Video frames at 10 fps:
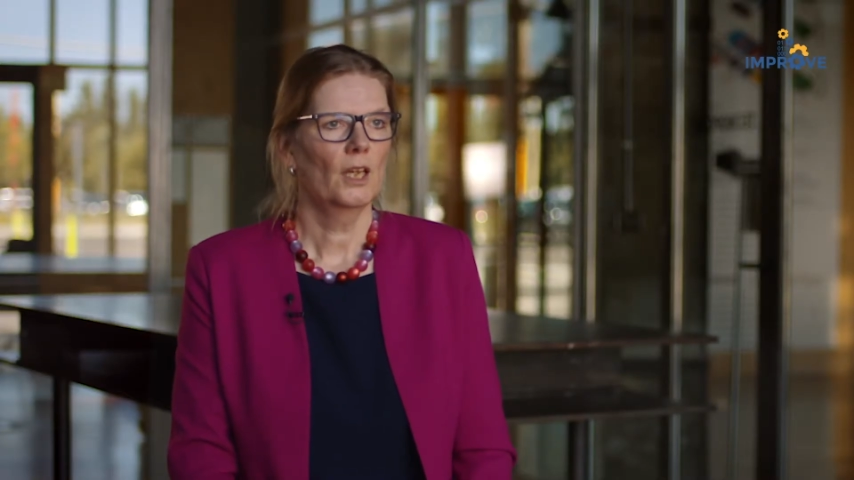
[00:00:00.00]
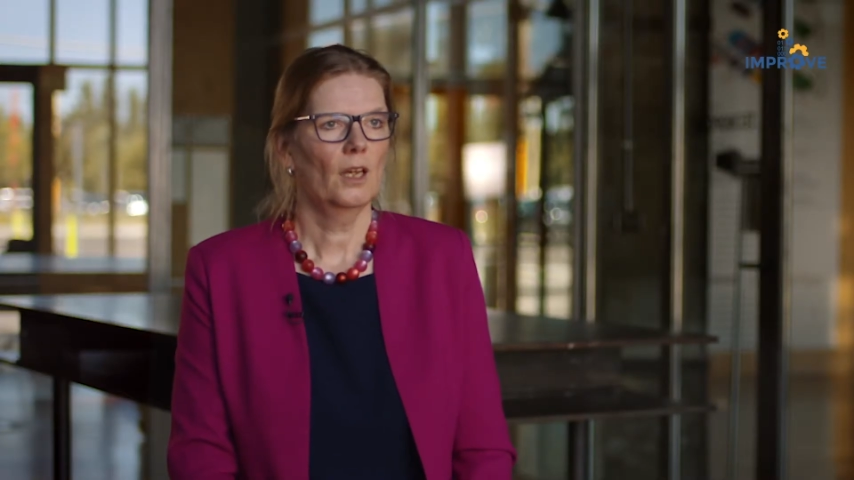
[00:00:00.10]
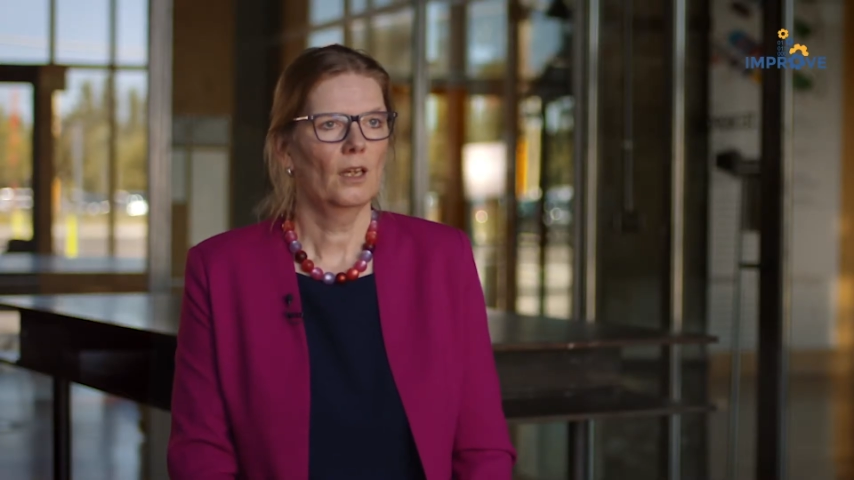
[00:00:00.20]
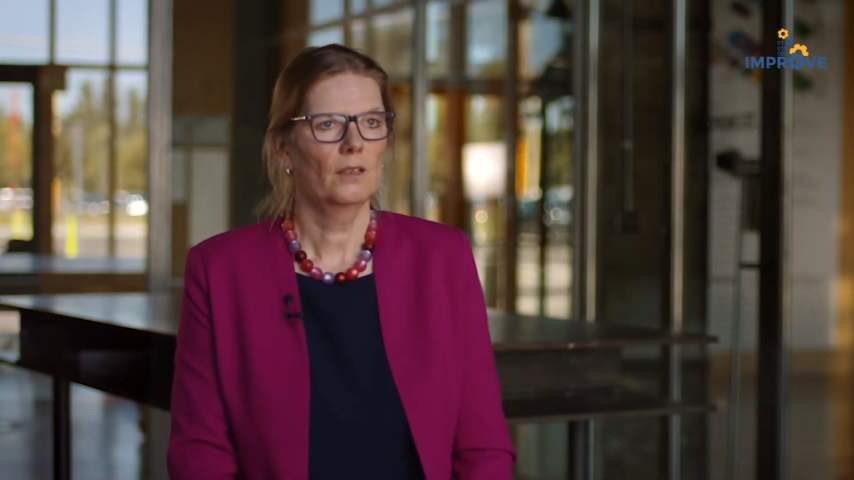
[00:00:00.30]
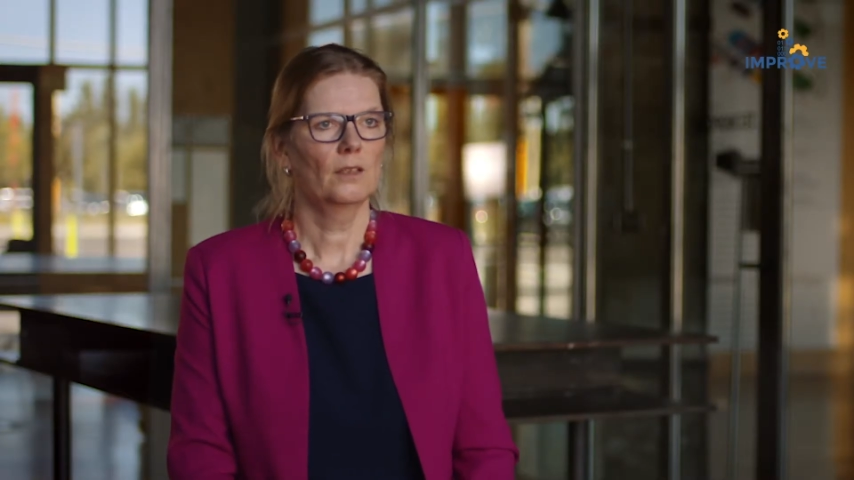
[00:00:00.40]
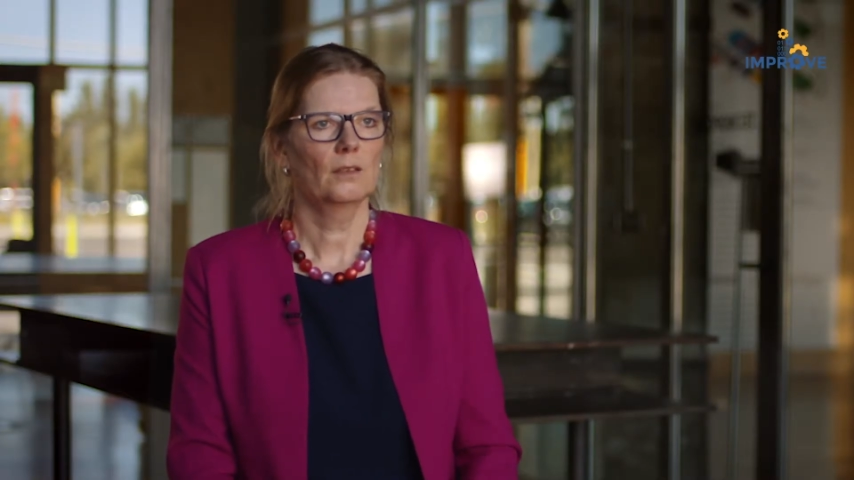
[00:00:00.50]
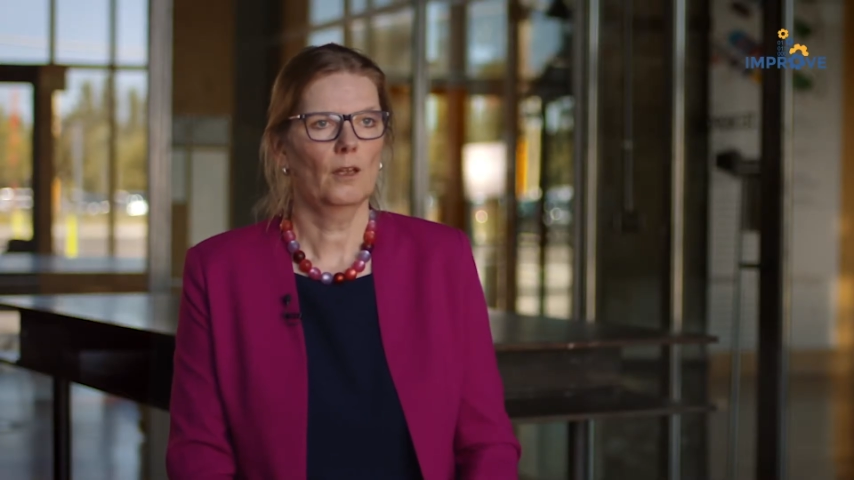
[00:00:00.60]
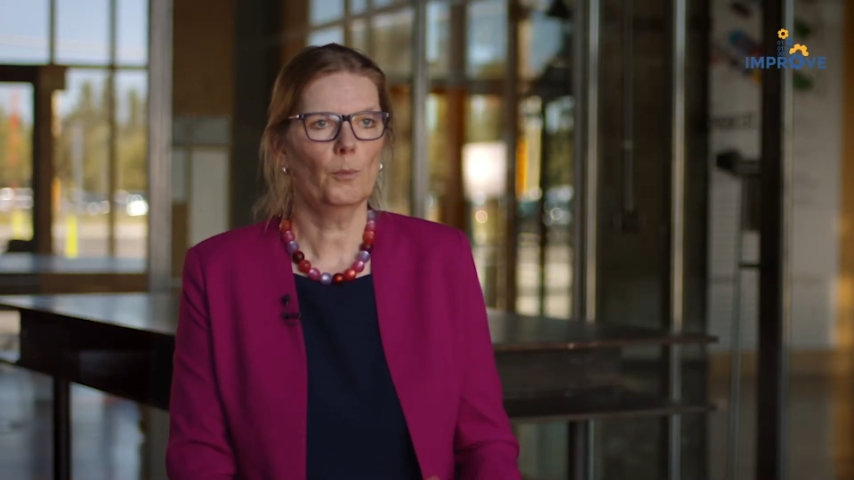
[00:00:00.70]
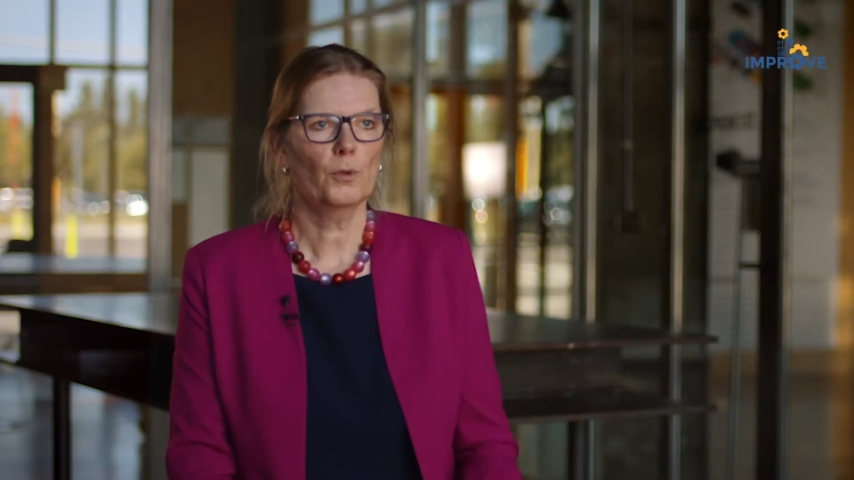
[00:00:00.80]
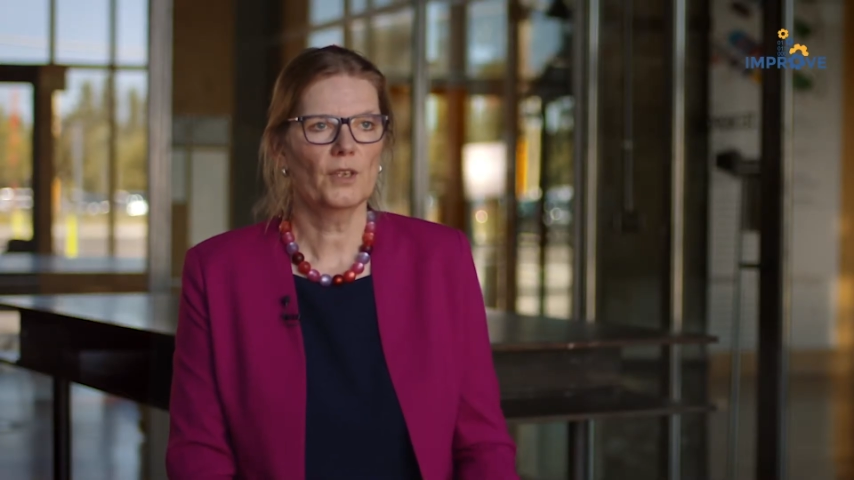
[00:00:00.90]
an
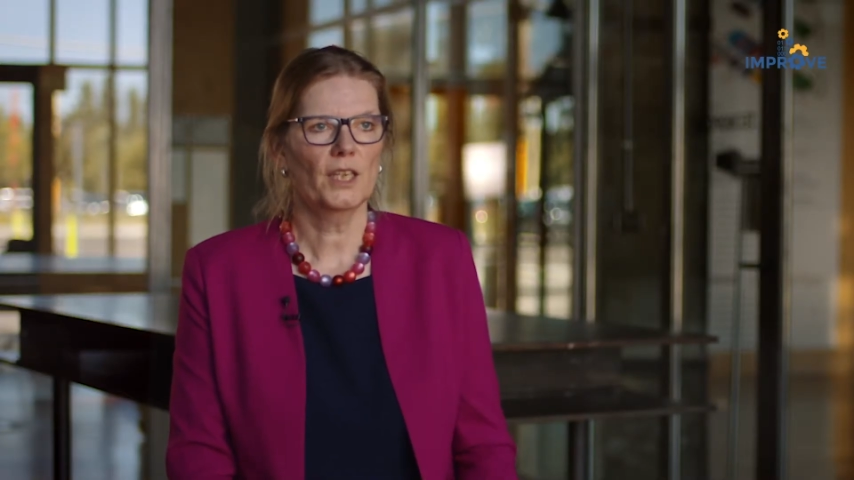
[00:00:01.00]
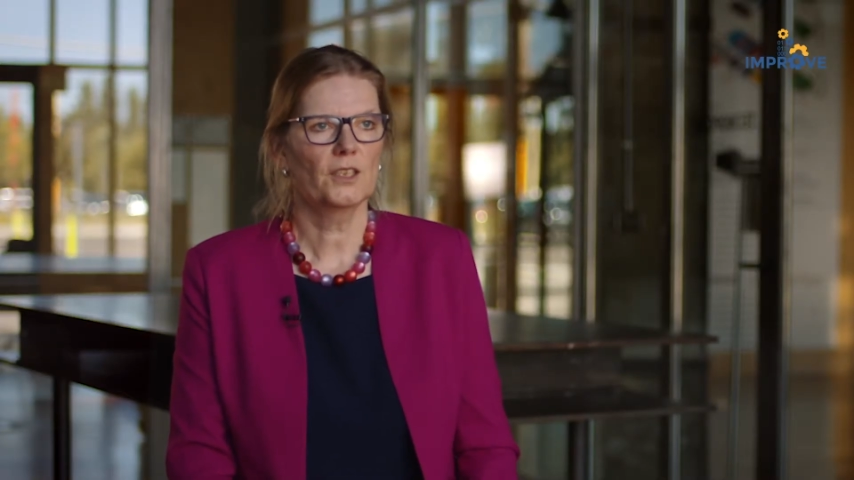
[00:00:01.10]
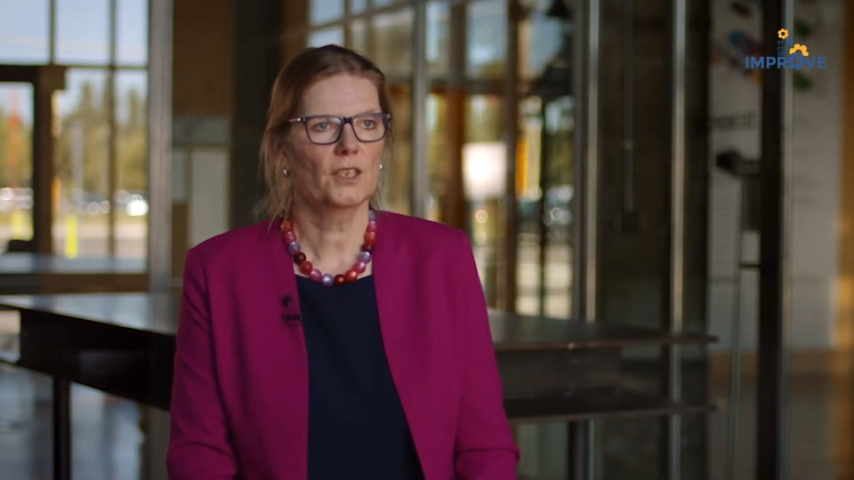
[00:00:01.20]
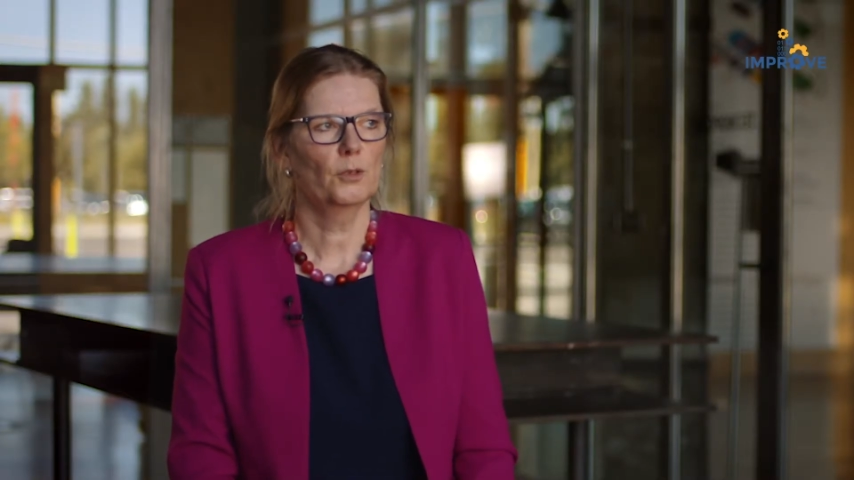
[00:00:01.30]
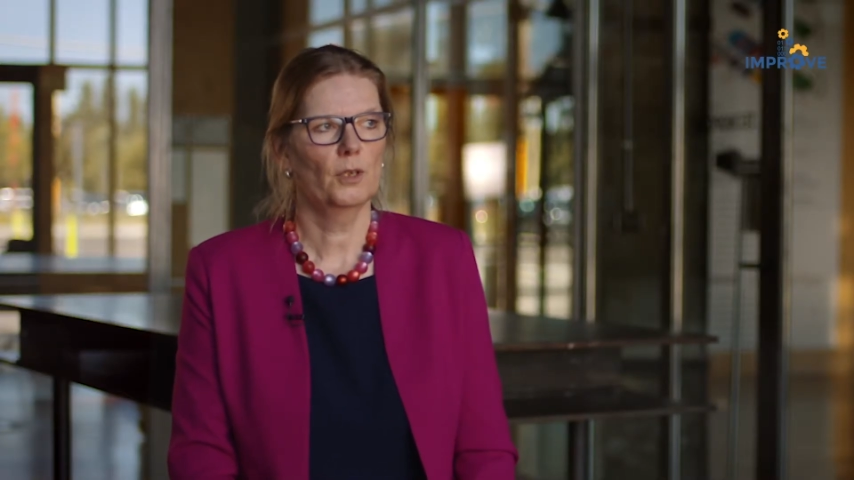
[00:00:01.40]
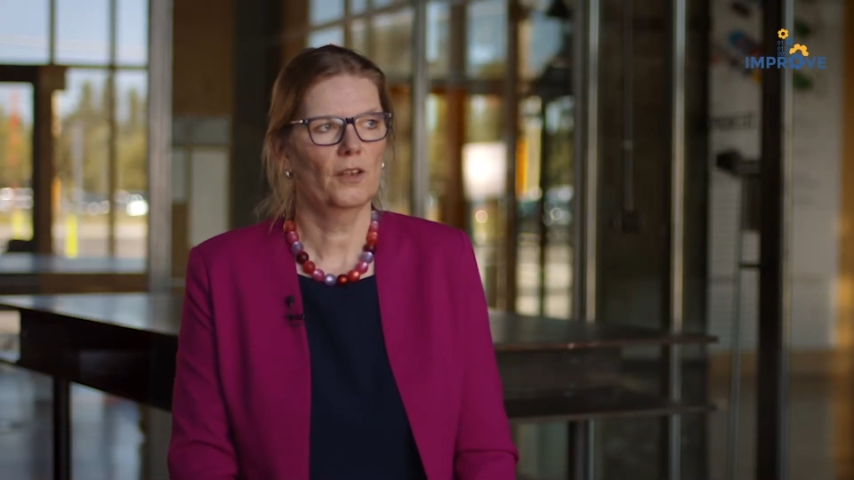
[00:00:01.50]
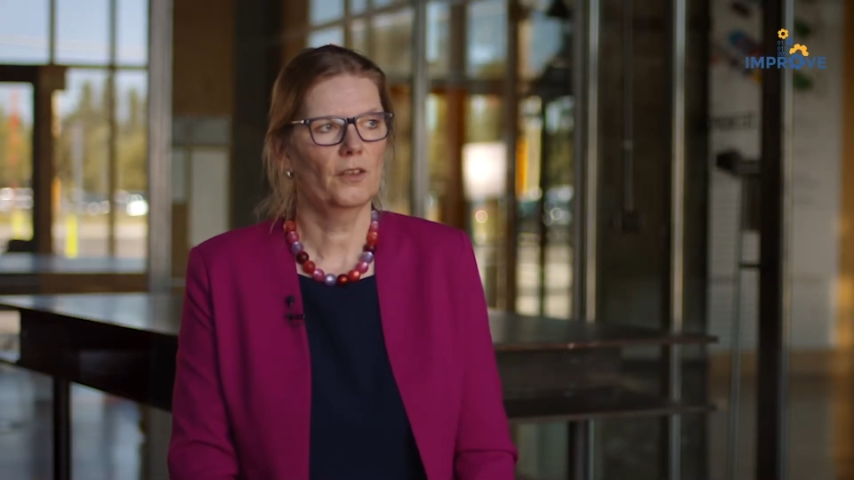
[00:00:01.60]
operator who has